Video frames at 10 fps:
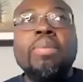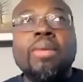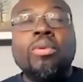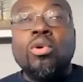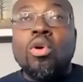
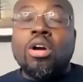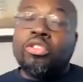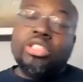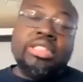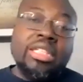see people
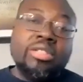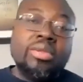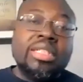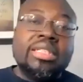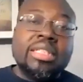who are
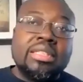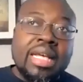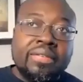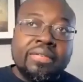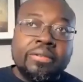genuinely
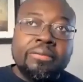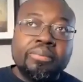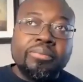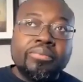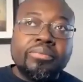
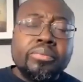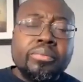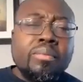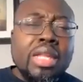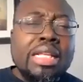successful,
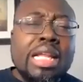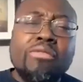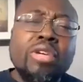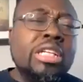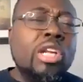
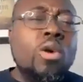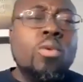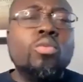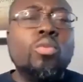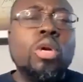they really
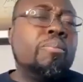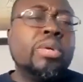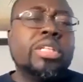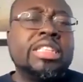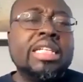don't
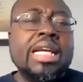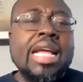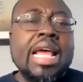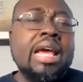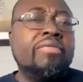want to
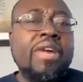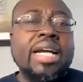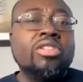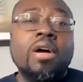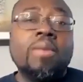push
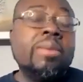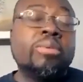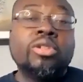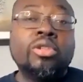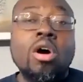advice
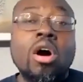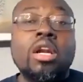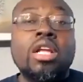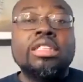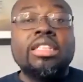on people too
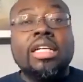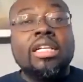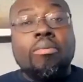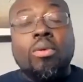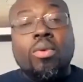hard
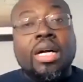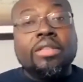because number